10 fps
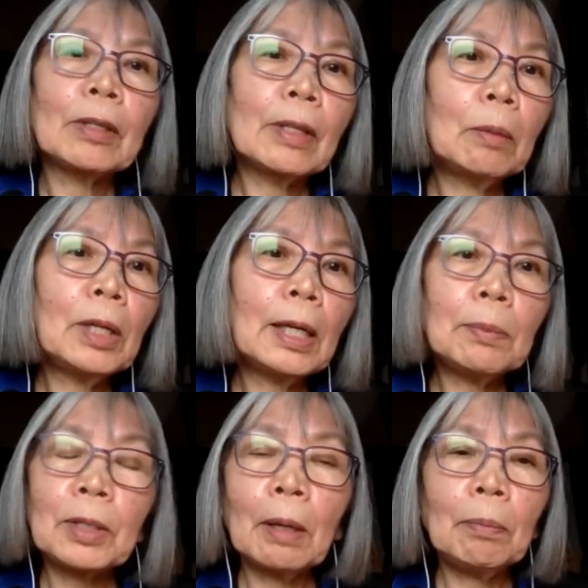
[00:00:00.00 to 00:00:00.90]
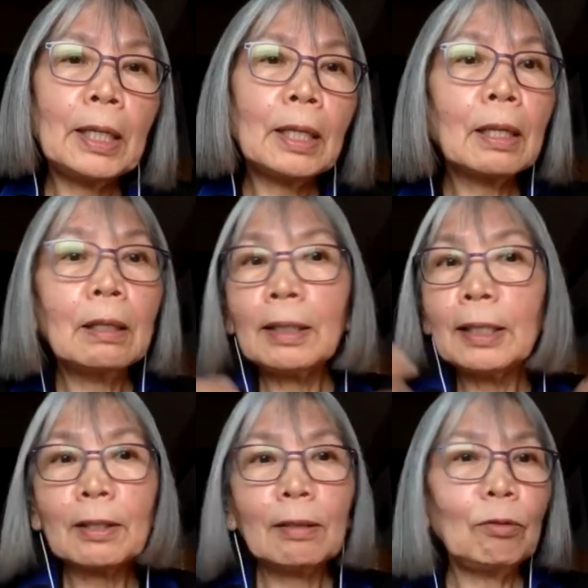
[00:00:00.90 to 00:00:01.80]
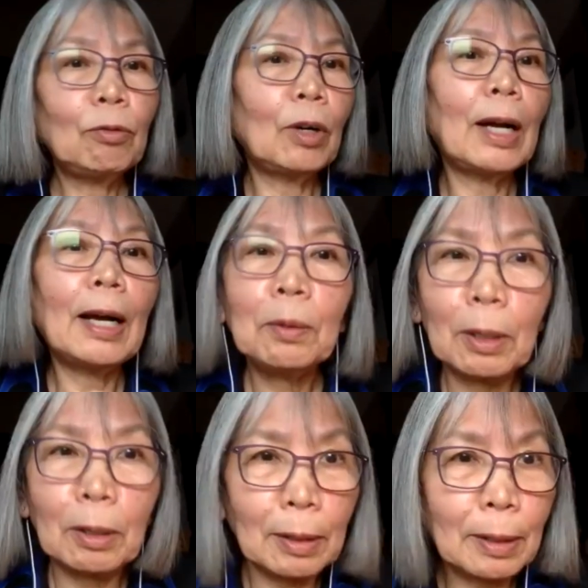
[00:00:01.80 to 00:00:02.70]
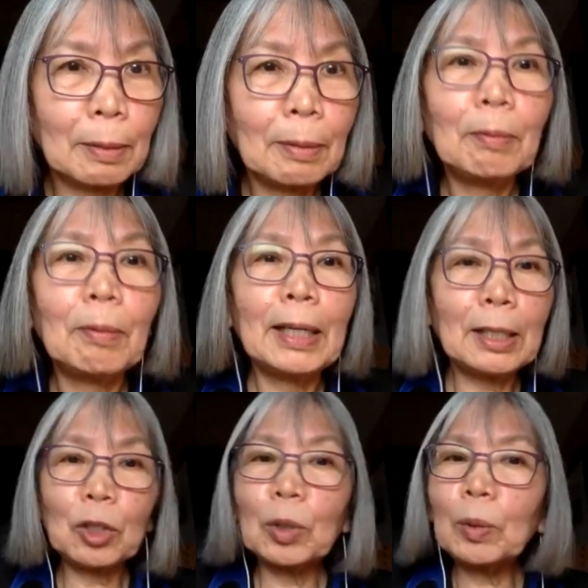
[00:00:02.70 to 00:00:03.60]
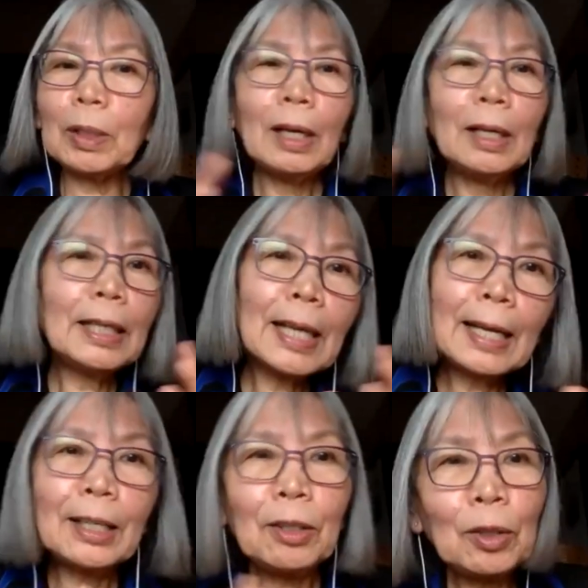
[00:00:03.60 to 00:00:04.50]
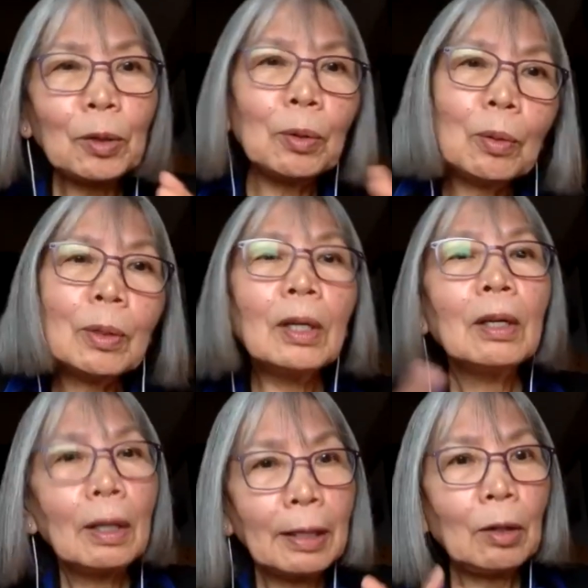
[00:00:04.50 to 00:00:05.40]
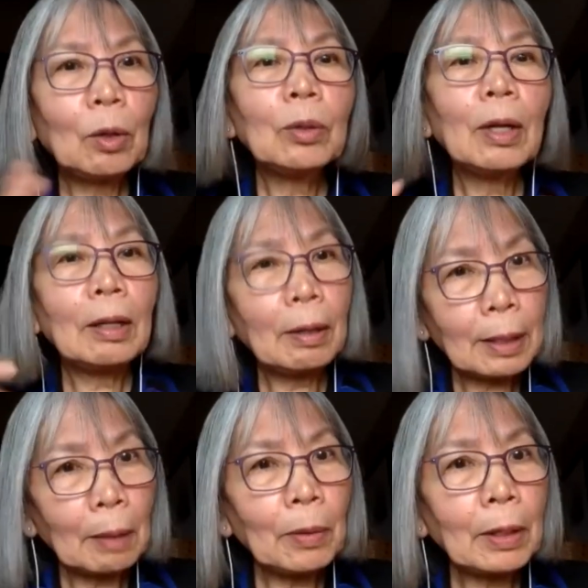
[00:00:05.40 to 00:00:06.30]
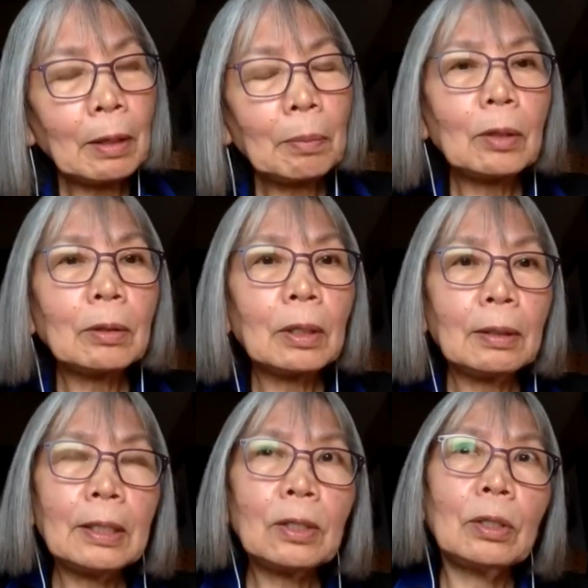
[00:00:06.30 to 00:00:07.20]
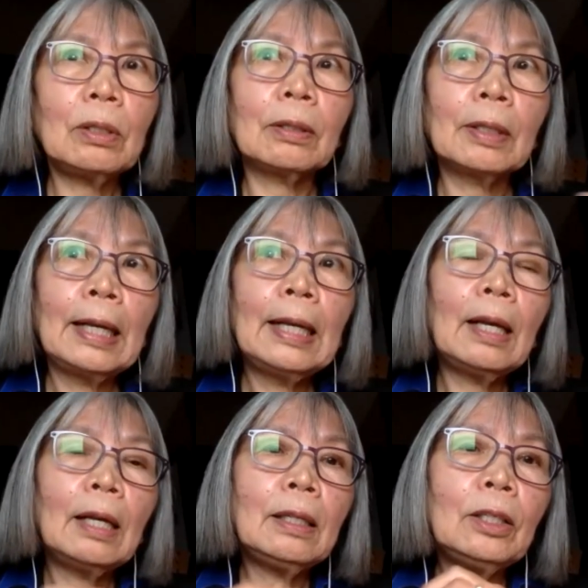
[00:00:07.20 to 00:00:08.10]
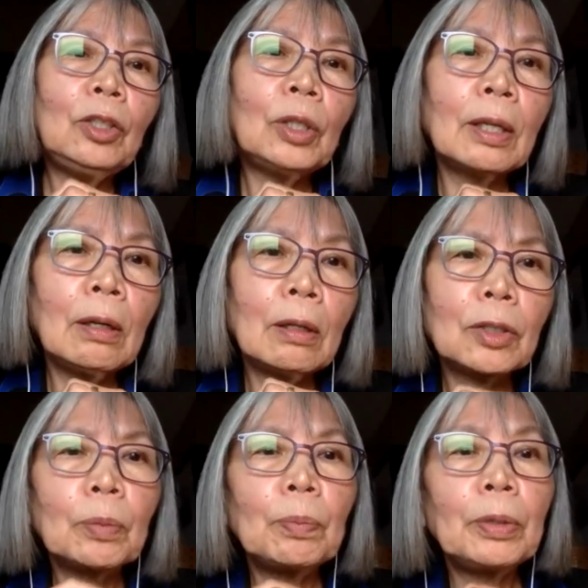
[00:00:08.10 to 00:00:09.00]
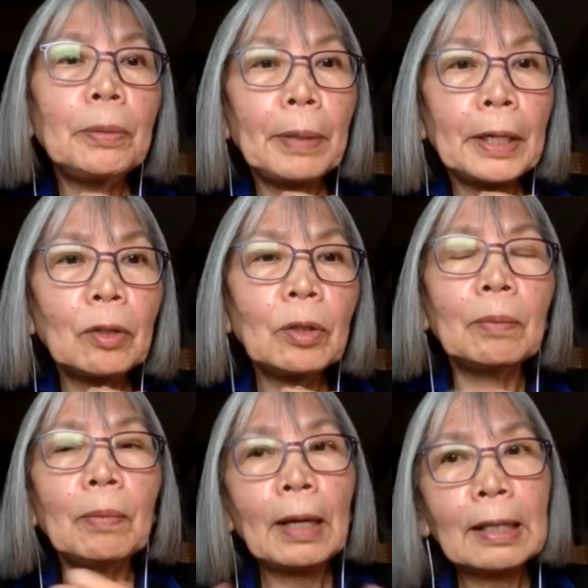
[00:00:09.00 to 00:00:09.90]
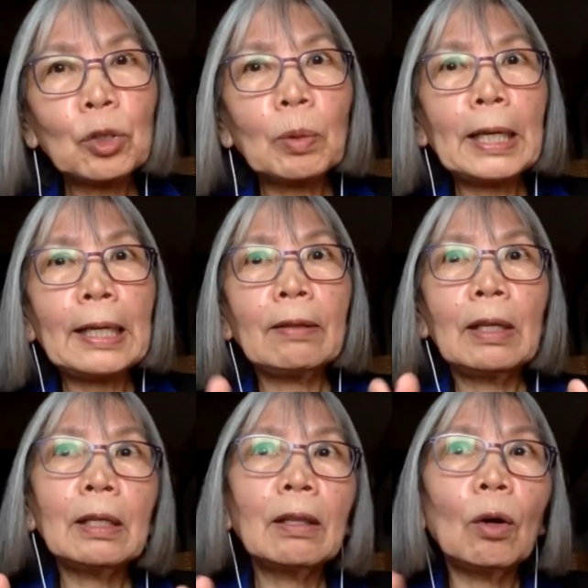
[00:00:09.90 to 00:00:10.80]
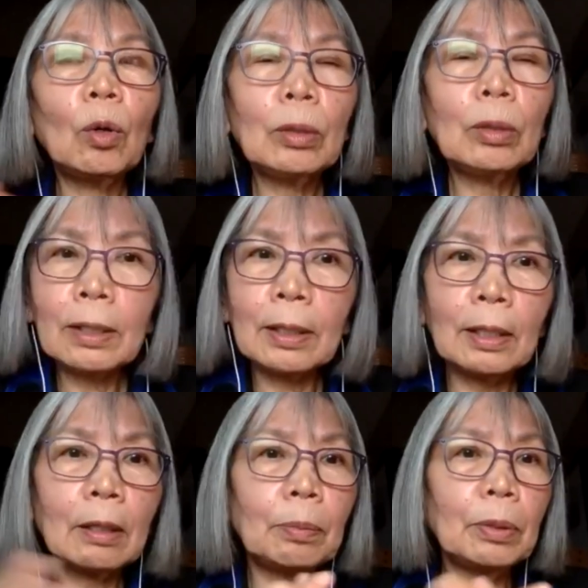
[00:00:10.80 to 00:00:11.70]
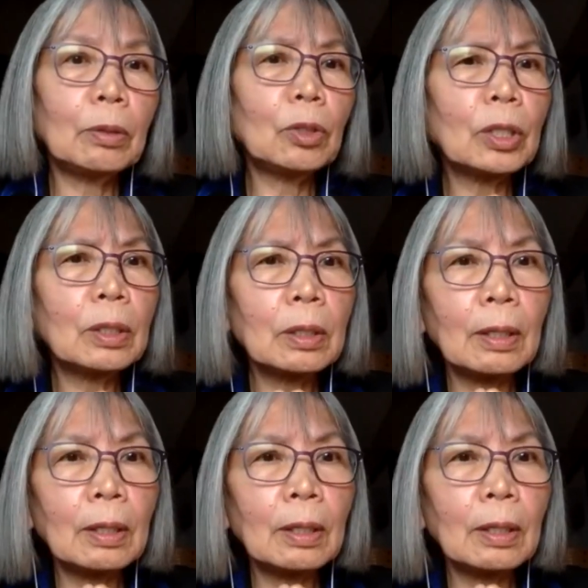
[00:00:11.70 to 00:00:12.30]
sometimes somebody can listen for hours right so mm-hmm. you, you kind of know you know uh, something about the listener and then you can also prepare them that's why i think the holistic approach is